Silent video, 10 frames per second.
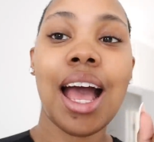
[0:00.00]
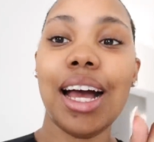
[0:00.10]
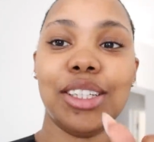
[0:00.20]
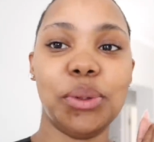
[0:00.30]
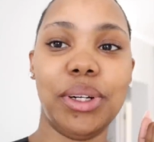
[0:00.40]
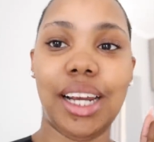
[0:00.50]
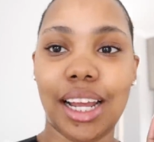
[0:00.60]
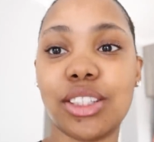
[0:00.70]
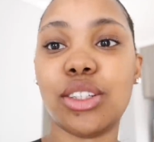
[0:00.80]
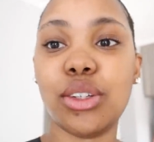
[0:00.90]
I don't want to
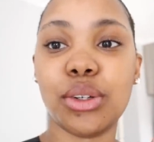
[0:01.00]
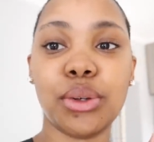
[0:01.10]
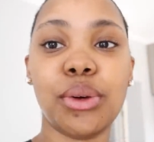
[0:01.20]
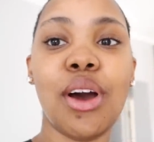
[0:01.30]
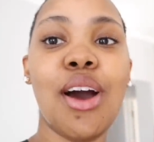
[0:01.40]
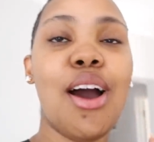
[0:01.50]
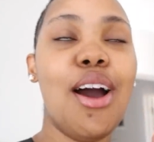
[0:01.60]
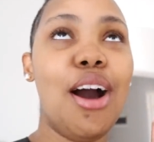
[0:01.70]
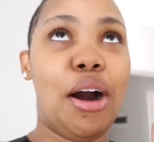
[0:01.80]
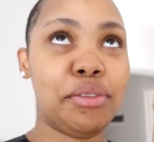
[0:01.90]
lie to you.
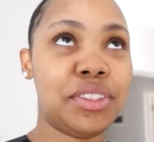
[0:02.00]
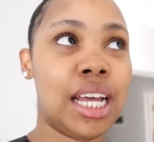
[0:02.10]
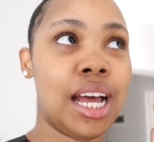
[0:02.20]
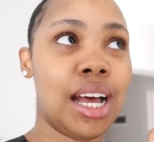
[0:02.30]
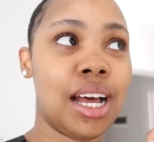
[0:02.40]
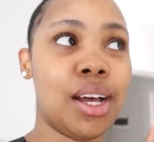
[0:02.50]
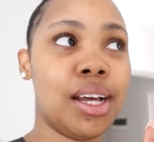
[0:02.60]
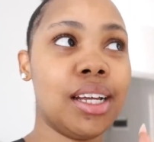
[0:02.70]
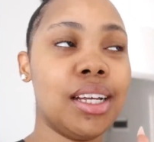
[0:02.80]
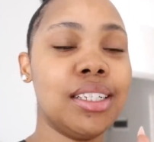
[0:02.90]

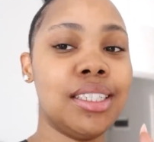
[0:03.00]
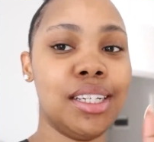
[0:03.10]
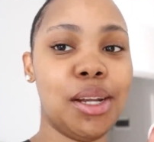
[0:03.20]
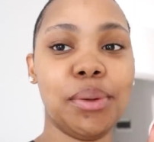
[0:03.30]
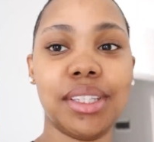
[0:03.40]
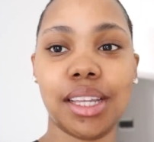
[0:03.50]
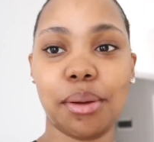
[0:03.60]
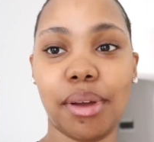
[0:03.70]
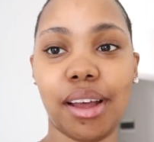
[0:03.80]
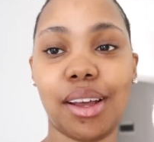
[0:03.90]
After dinner with
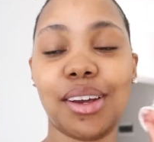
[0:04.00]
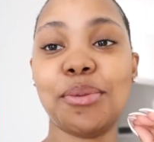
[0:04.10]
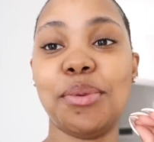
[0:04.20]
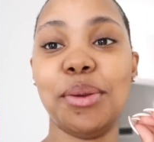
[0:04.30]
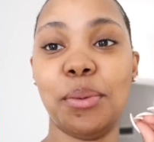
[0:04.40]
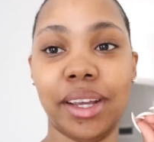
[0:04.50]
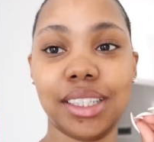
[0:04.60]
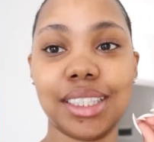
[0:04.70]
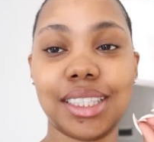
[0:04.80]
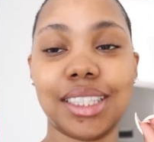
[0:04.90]
Zama, we
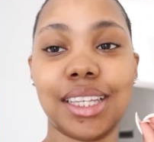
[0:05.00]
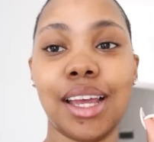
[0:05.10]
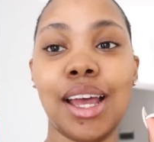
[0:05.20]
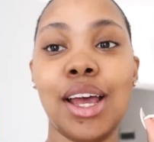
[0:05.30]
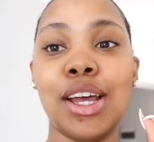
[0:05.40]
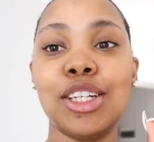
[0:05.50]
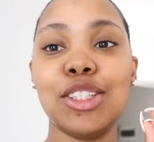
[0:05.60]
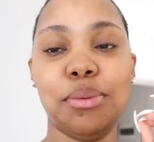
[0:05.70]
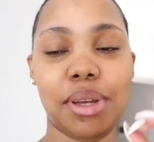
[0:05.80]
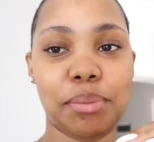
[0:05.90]
went
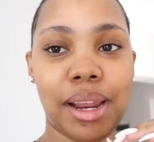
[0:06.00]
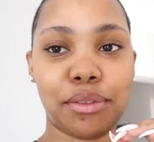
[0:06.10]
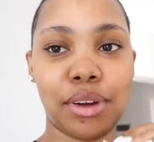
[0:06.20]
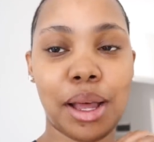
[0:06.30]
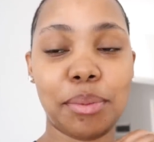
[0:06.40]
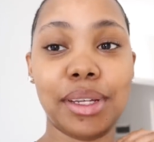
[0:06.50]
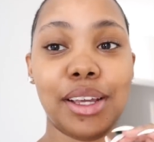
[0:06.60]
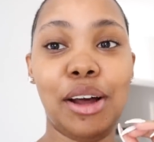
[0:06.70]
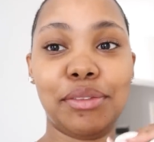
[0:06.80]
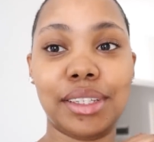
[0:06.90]
to my Black
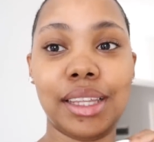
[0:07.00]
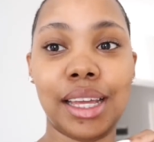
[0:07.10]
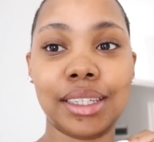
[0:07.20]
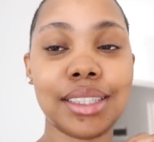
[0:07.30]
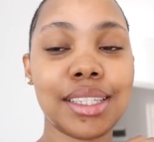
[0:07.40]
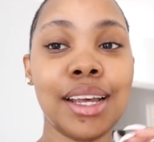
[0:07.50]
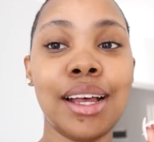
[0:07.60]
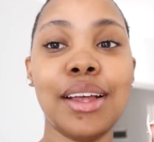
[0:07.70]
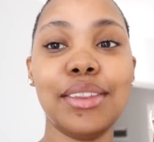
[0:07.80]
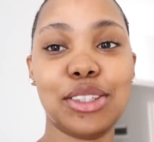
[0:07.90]
Fahabli. After that,
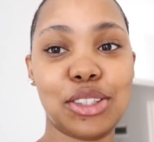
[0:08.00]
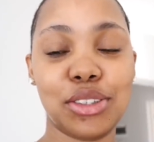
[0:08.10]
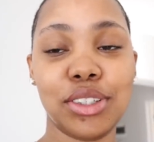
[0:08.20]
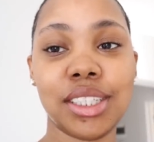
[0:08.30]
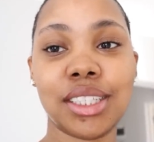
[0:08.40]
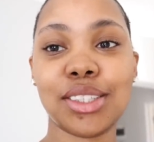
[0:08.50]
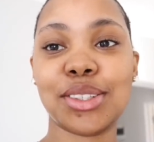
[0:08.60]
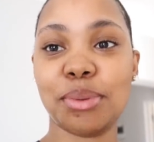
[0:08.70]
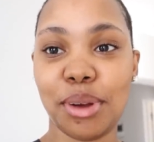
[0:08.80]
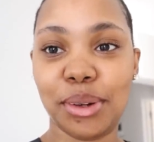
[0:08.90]
the streets
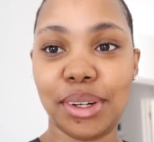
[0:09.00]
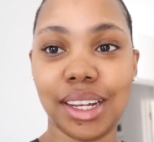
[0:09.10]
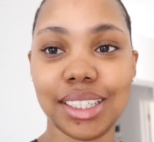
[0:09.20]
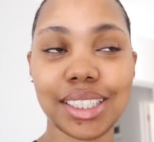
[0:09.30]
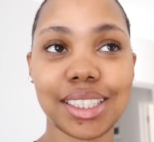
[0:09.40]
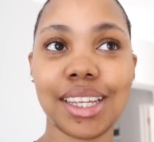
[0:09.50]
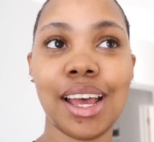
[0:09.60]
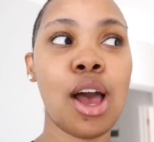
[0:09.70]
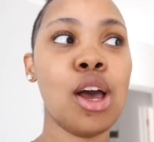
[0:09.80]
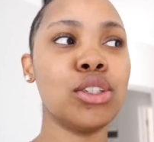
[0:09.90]
swallowed us.
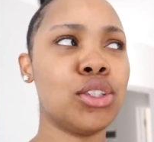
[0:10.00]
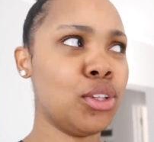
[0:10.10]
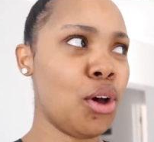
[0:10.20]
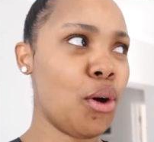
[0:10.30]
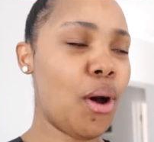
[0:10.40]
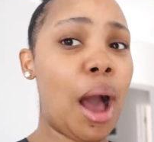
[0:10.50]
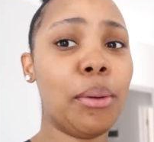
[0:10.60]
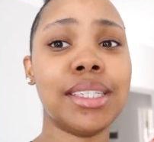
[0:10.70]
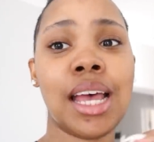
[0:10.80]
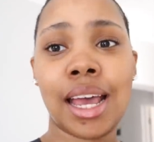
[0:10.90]
So I
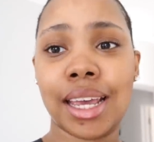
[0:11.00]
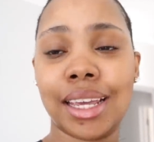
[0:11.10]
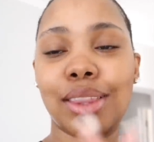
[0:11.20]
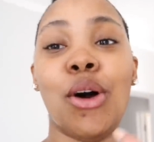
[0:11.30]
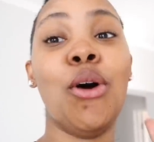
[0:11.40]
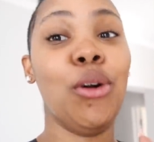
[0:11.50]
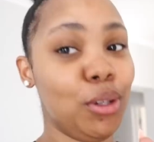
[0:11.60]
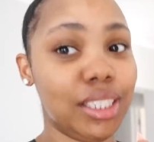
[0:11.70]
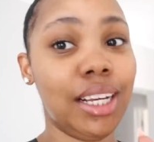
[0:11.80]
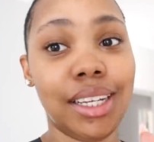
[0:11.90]
was hanging the
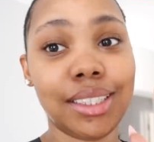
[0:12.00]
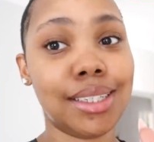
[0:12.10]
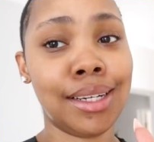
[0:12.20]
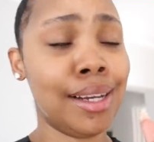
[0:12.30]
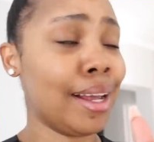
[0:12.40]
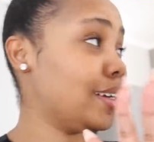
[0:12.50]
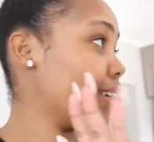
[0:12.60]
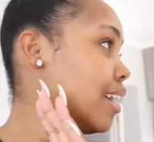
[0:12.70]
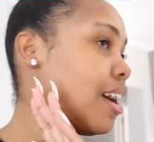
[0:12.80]
whole day yesterday. Like,